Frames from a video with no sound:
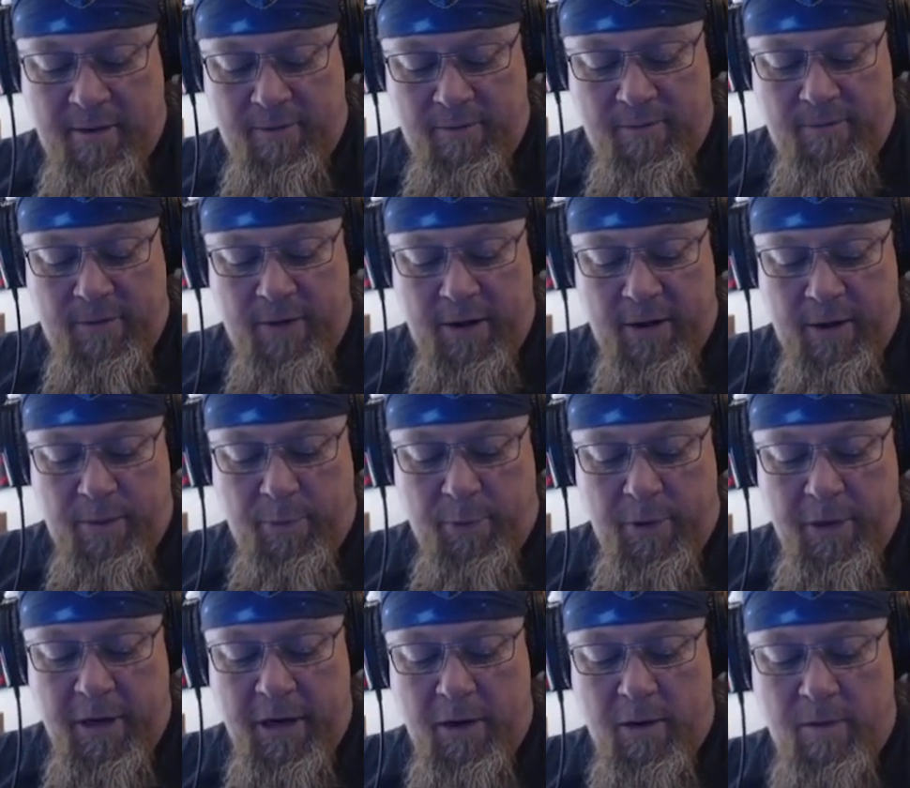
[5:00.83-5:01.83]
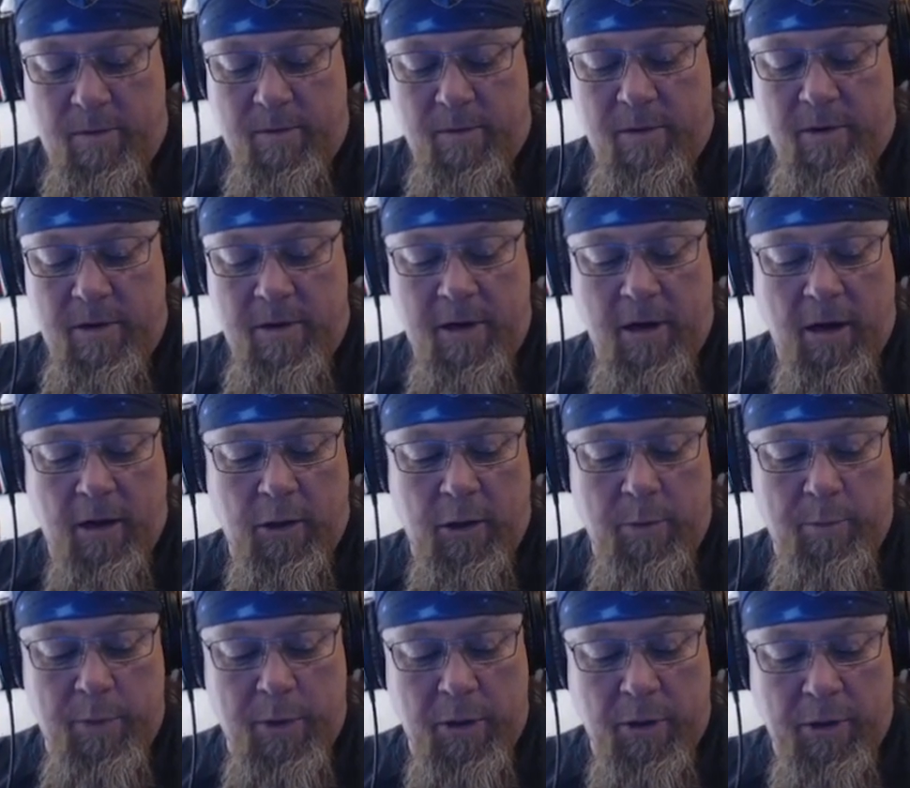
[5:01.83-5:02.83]
Very pretty
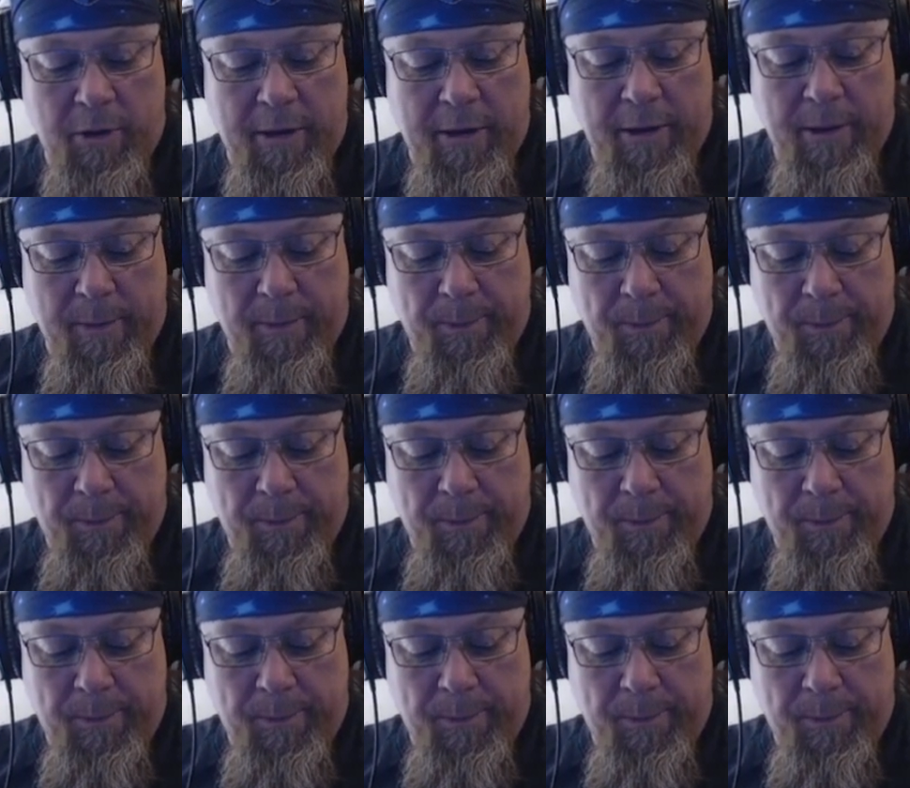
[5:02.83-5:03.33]
dollar bill there.